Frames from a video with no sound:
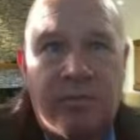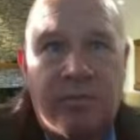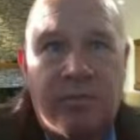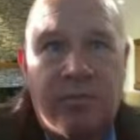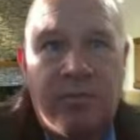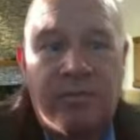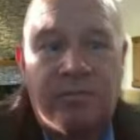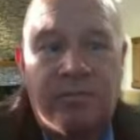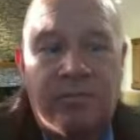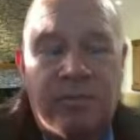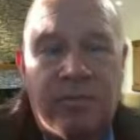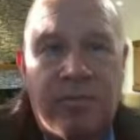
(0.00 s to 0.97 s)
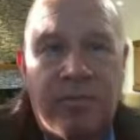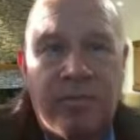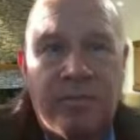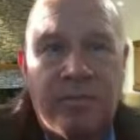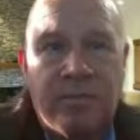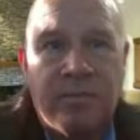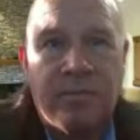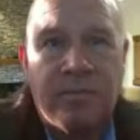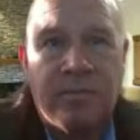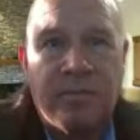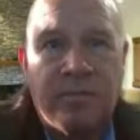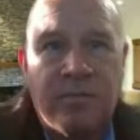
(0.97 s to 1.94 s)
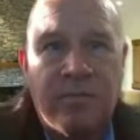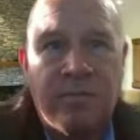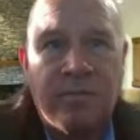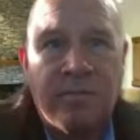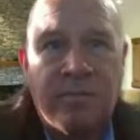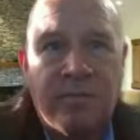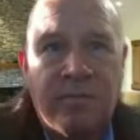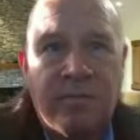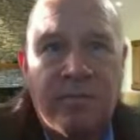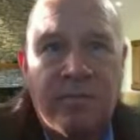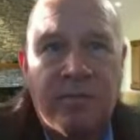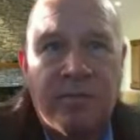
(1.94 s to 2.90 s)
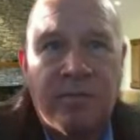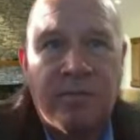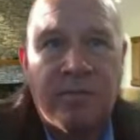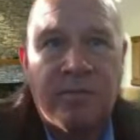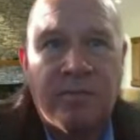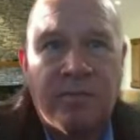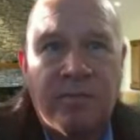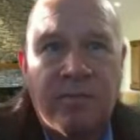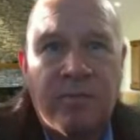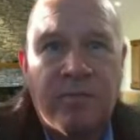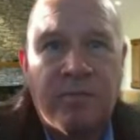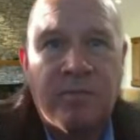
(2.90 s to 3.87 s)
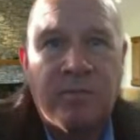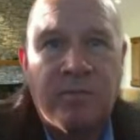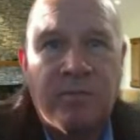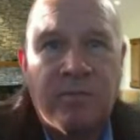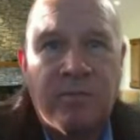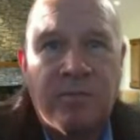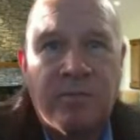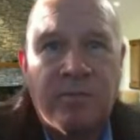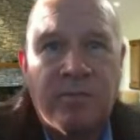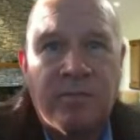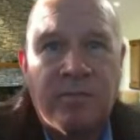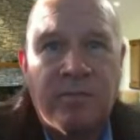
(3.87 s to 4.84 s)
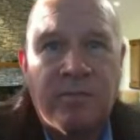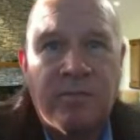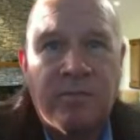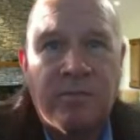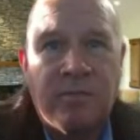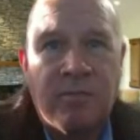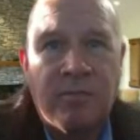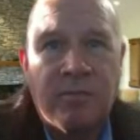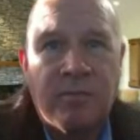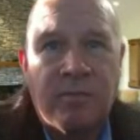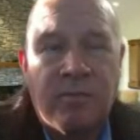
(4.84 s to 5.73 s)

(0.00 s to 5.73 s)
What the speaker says: No words are spoken by the person on screen.